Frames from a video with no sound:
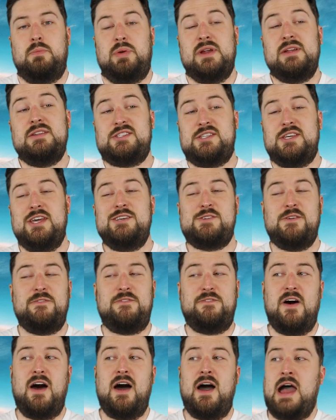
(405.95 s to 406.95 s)
But in season
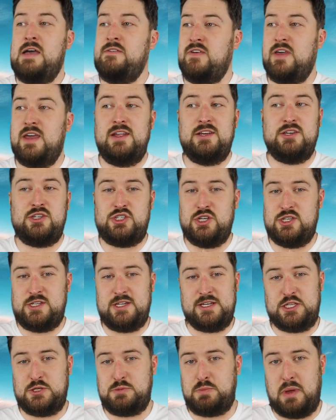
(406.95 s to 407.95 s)
five, it has
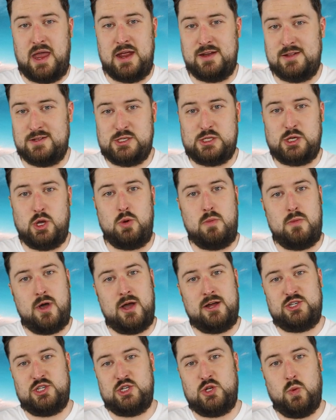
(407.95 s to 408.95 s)
just expanded so
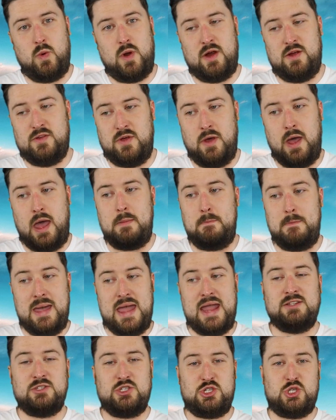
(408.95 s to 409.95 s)
much to where that
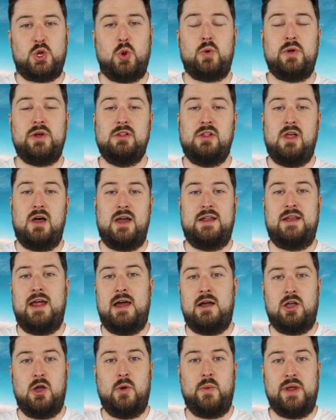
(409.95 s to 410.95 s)
main storyline
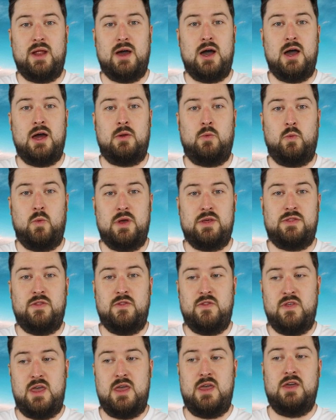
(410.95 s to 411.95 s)
now going on with
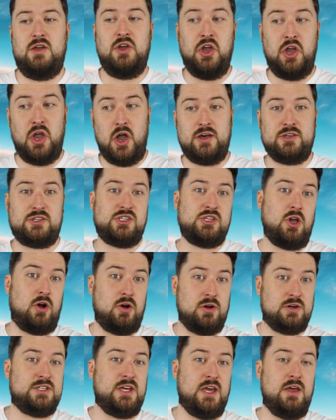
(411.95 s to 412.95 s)
the Gus
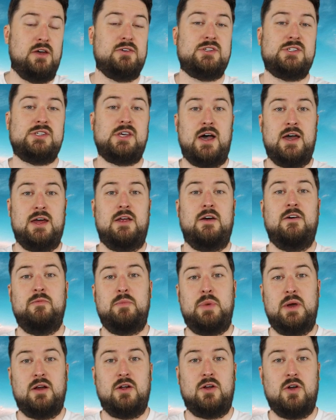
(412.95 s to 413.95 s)
cartel side
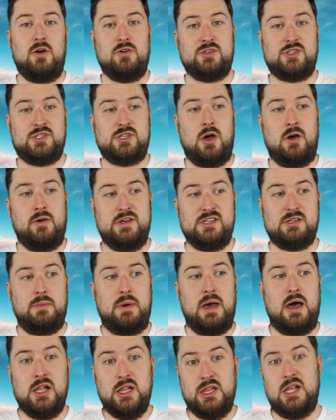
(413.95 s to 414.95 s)
of Better Call Saul is
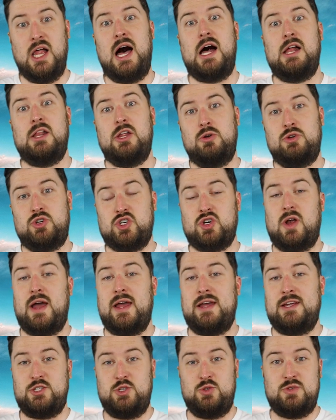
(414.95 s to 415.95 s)
about Lalo
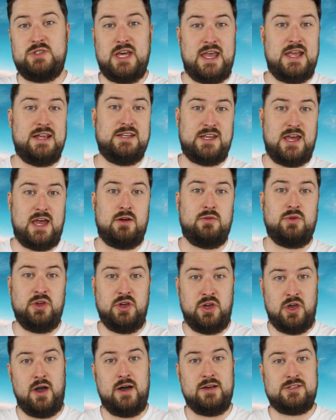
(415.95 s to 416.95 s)
trying to take
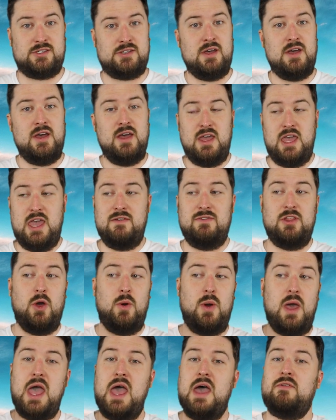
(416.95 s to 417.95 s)
down Gus. Even
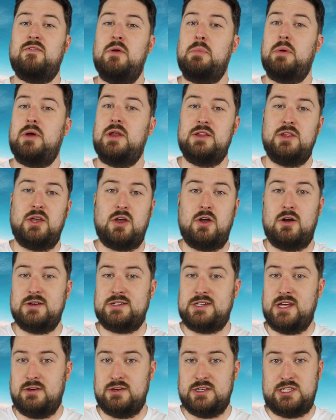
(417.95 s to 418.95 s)
though everybody in the
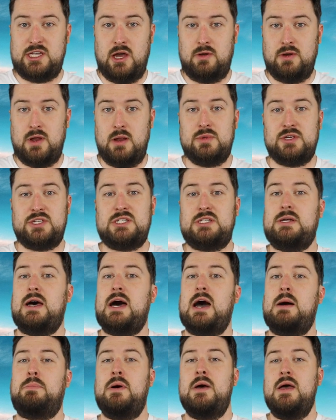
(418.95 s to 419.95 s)
cartel is telling him to
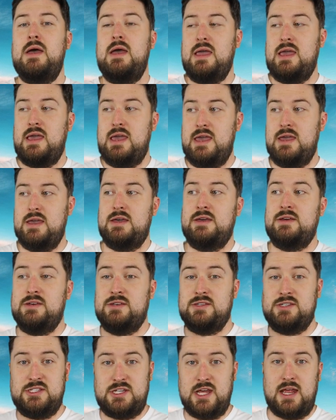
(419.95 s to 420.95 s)
stop, he
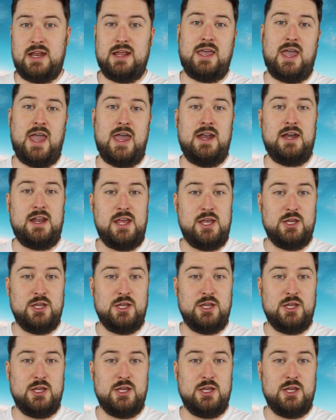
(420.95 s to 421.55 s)
is dedicated,